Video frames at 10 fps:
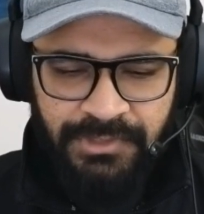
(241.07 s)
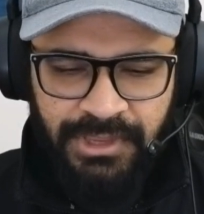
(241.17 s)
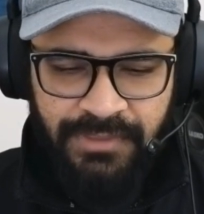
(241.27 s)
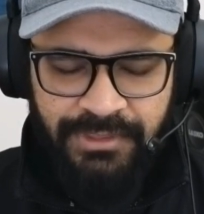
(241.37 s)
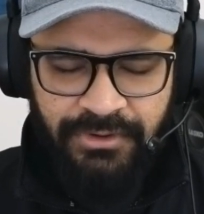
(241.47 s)

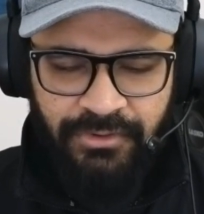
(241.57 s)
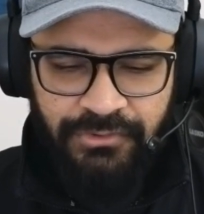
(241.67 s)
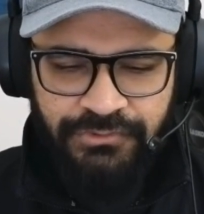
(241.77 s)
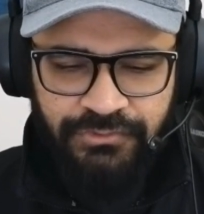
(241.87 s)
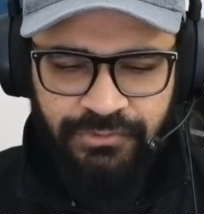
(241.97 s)
And then you're
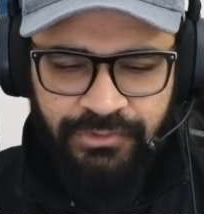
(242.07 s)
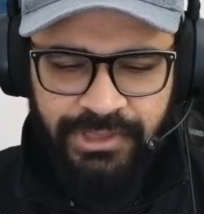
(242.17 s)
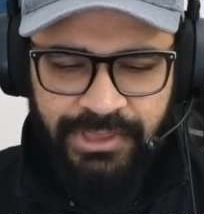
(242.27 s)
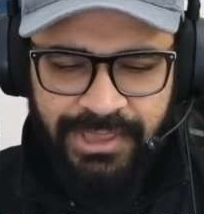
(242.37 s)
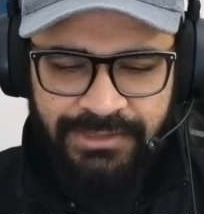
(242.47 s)
also
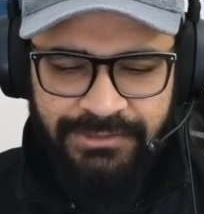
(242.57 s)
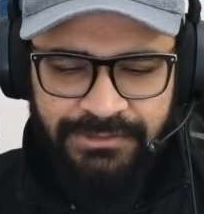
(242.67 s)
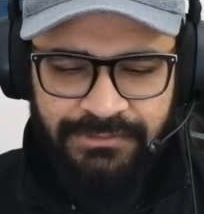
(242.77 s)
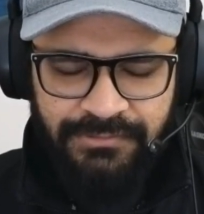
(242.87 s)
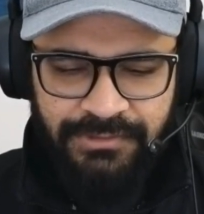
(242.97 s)
looking at
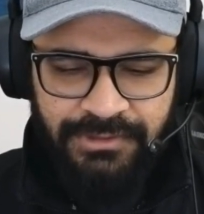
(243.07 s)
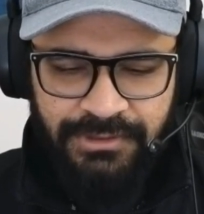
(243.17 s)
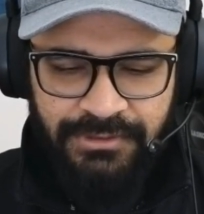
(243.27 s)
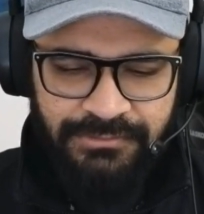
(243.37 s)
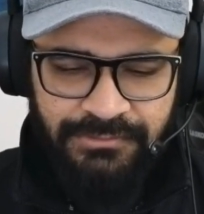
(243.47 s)

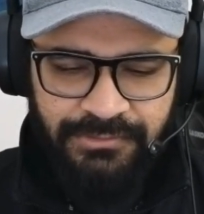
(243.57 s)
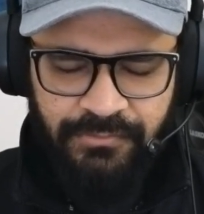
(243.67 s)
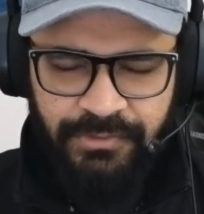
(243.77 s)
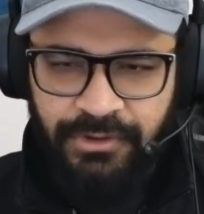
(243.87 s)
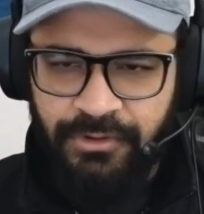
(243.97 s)
the
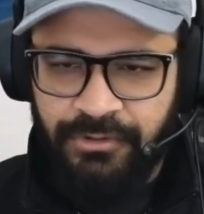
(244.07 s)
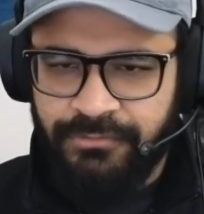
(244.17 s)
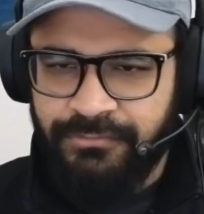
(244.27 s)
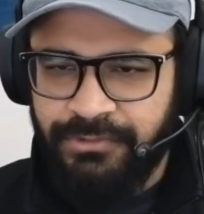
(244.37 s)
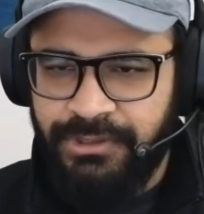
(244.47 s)
recall,
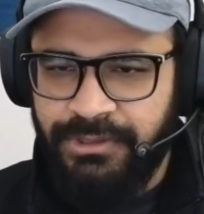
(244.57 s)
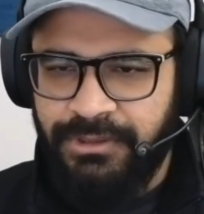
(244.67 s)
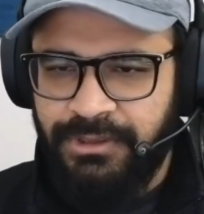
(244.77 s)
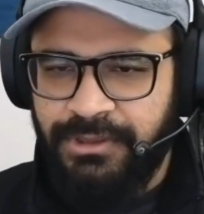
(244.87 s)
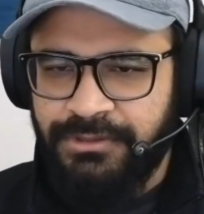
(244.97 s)
right?
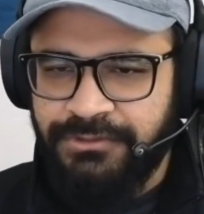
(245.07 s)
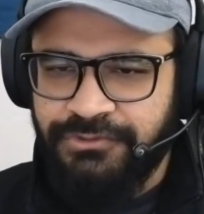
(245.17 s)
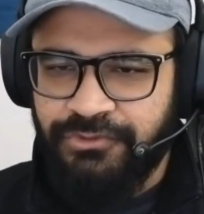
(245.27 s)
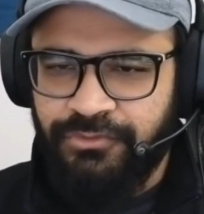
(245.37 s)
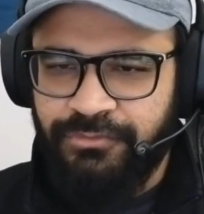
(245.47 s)

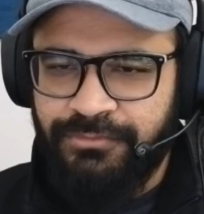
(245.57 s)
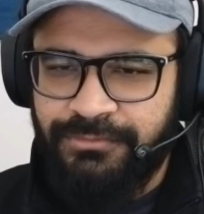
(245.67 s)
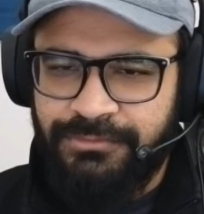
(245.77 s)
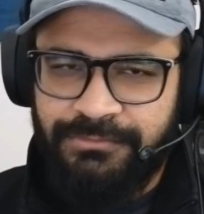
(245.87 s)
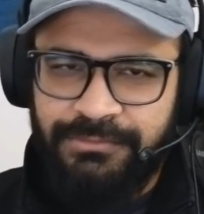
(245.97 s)
So
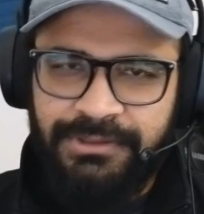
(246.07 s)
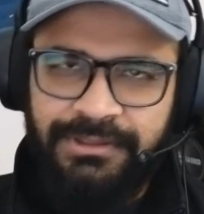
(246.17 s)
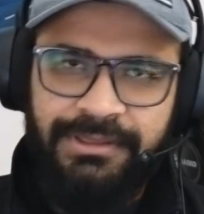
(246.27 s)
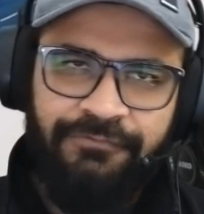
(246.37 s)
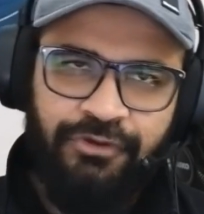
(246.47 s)

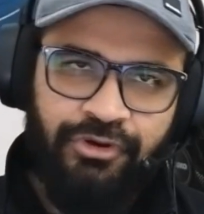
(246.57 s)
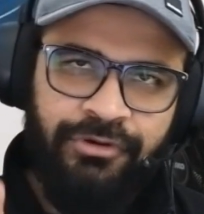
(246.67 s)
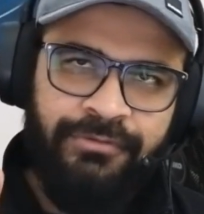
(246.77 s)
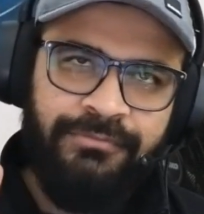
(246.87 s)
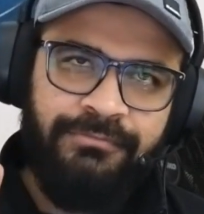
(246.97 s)
if
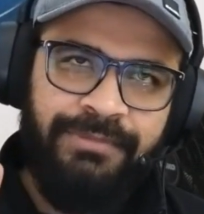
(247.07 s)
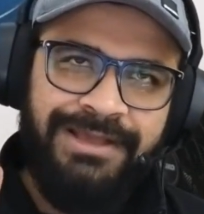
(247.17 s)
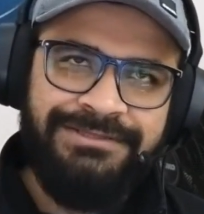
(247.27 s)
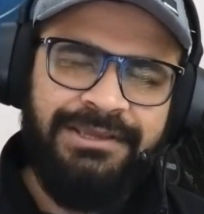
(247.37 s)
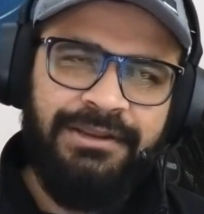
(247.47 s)
you're
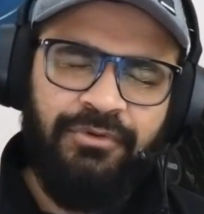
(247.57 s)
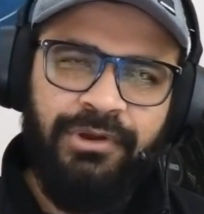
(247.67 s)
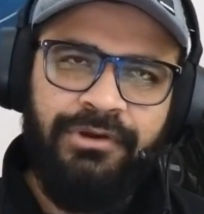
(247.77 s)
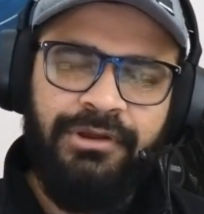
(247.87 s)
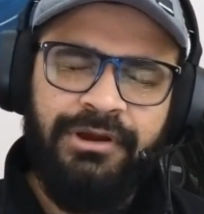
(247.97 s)
passing in a
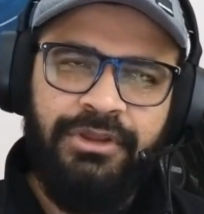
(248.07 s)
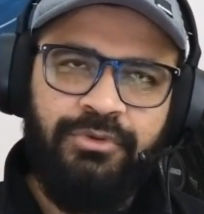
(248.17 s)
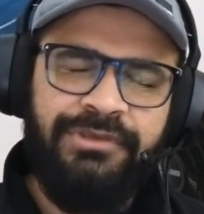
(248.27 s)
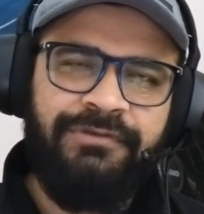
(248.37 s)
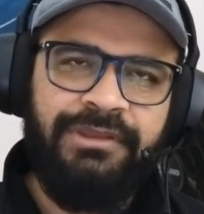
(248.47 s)
query, are you
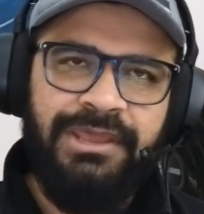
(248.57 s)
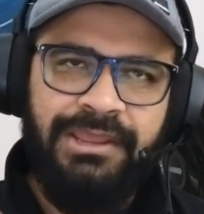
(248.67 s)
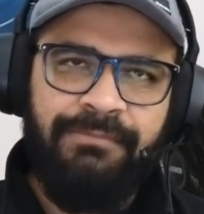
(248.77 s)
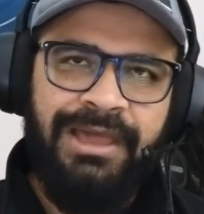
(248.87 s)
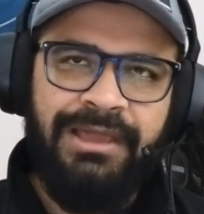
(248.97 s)
even getting
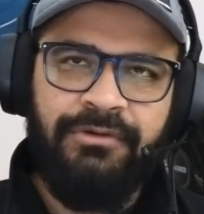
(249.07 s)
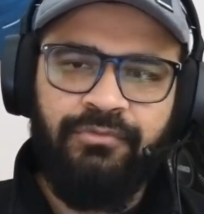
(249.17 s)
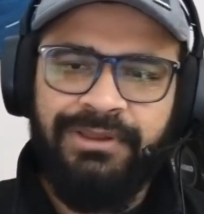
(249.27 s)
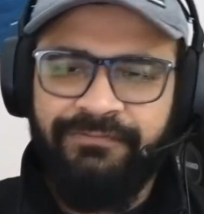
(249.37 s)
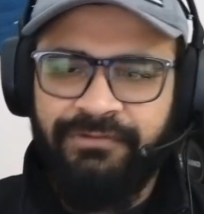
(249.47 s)
back
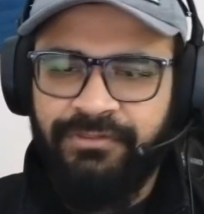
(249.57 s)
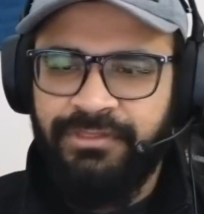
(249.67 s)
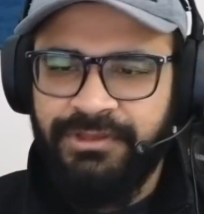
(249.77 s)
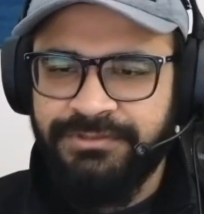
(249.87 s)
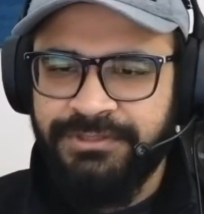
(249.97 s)
relevant
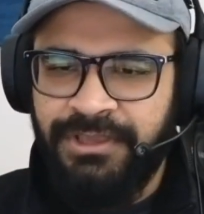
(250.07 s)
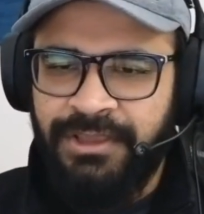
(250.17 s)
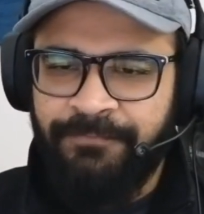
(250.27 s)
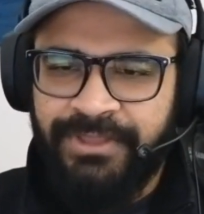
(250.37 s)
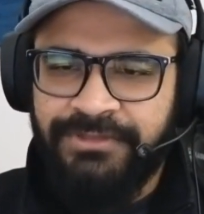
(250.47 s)
things?
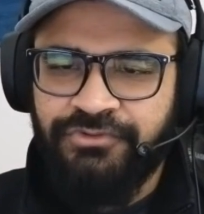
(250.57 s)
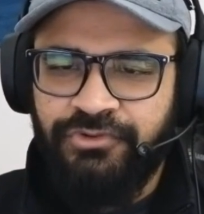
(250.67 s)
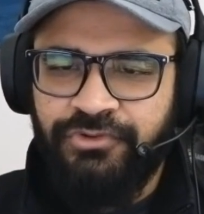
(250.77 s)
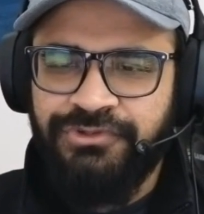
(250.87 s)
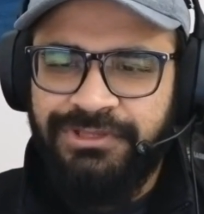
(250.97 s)
And so
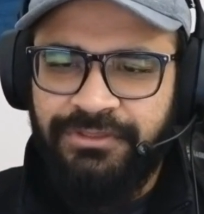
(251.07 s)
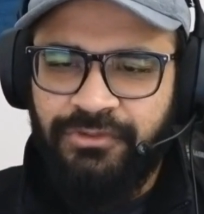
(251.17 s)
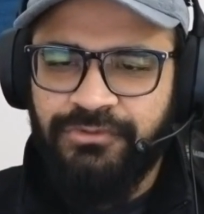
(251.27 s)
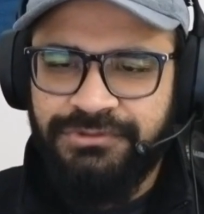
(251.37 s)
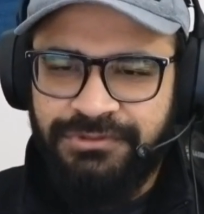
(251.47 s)
usually
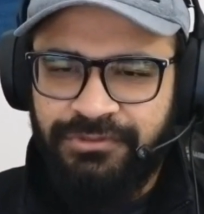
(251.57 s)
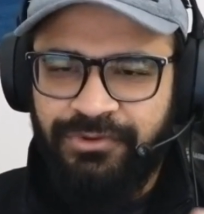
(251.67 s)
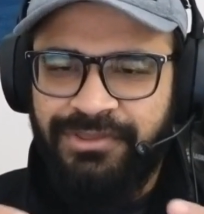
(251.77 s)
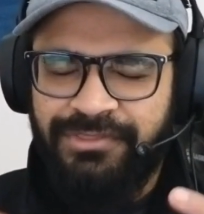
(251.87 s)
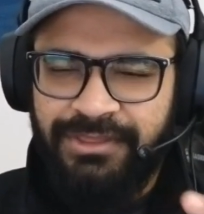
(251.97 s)
those
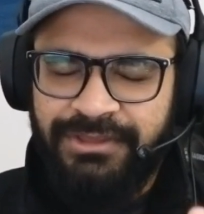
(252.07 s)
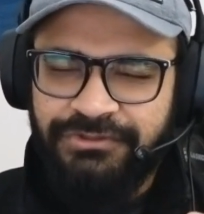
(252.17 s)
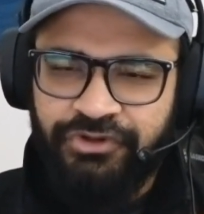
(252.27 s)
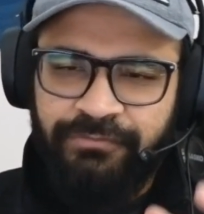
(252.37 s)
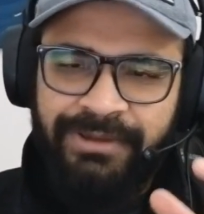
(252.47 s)
three things
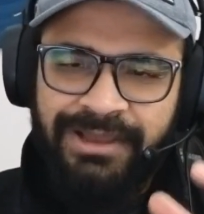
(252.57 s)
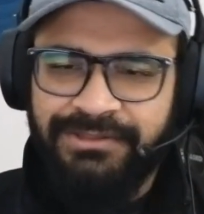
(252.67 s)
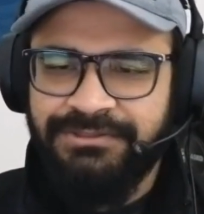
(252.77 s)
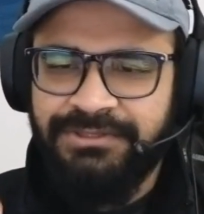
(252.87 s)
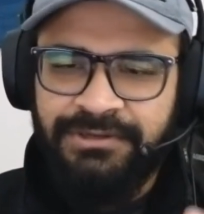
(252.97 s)
you're
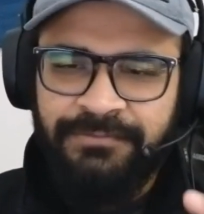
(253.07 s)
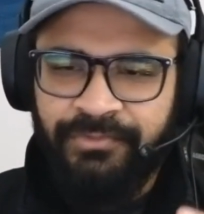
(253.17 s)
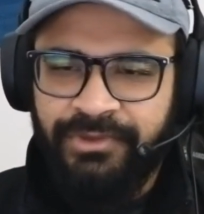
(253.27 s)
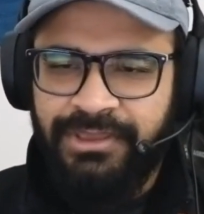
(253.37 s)
balancing, right?